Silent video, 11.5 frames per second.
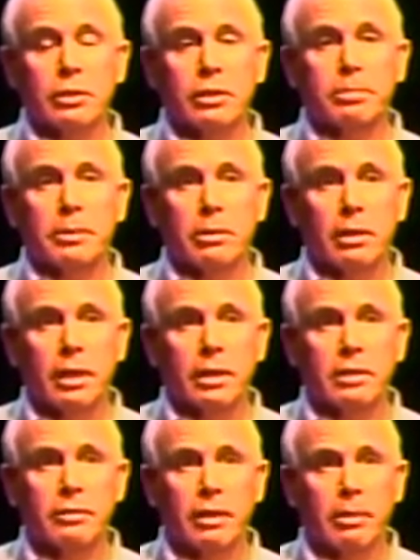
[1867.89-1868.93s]
The SPIL line
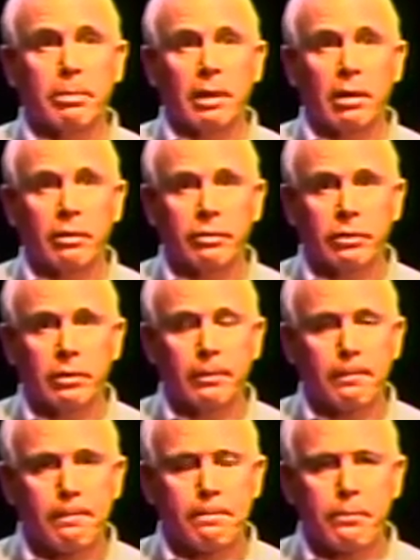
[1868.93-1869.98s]
is very powerful.
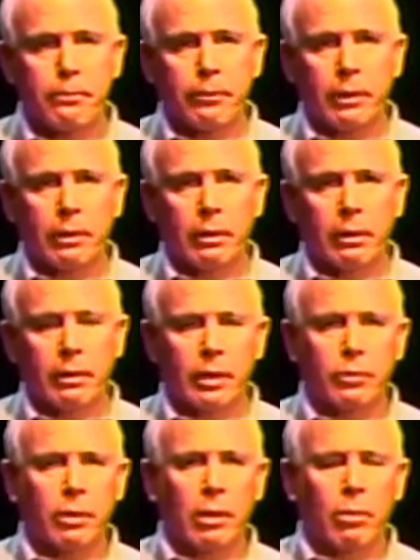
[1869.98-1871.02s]
And
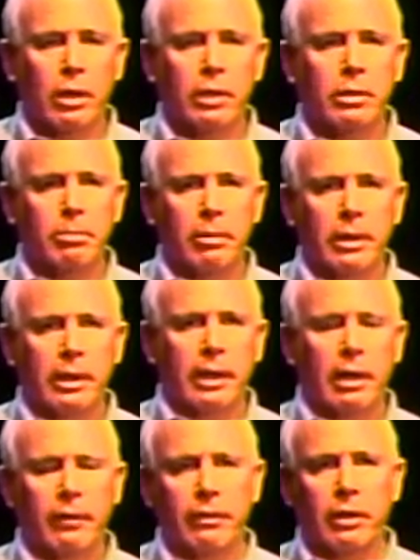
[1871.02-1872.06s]
that's why I wanted to bring that
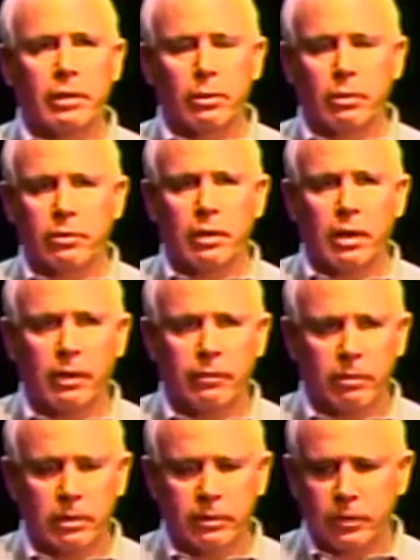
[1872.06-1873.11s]
out. I felt it was time
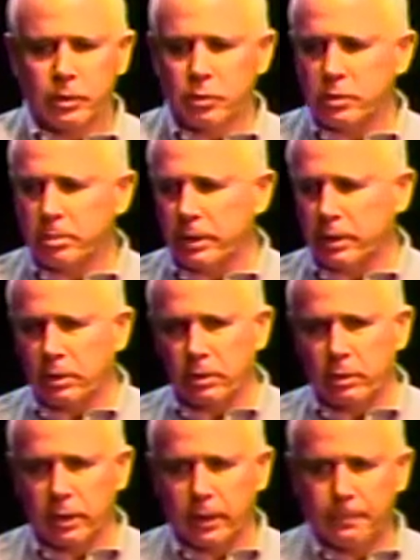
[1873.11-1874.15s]
for individuals to begin to
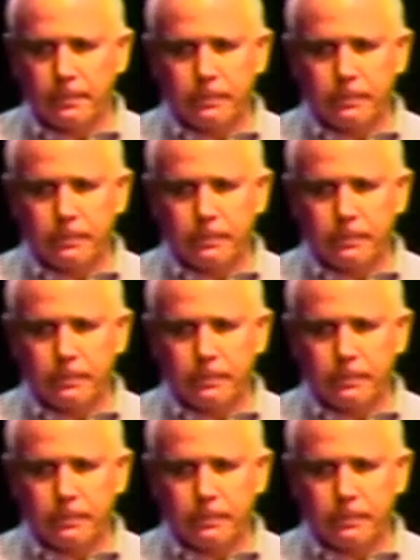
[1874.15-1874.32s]
learn it.